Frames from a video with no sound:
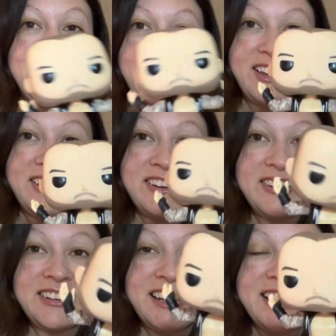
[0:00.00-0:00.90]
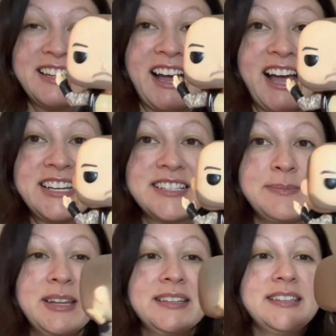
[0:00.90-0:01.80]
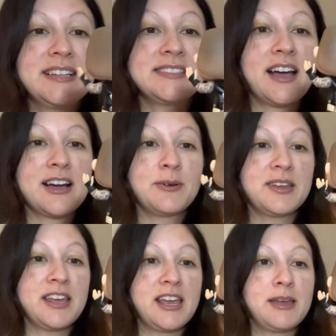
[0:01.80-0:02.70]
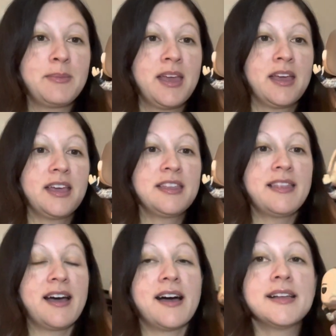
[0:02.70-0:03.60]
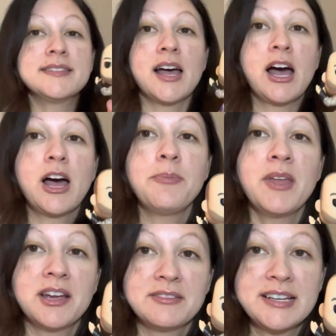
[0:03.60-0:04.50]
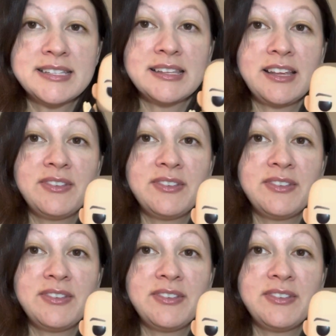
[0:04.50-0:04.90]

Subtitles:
cute? I just made a TikTok with him in the hot tub recently.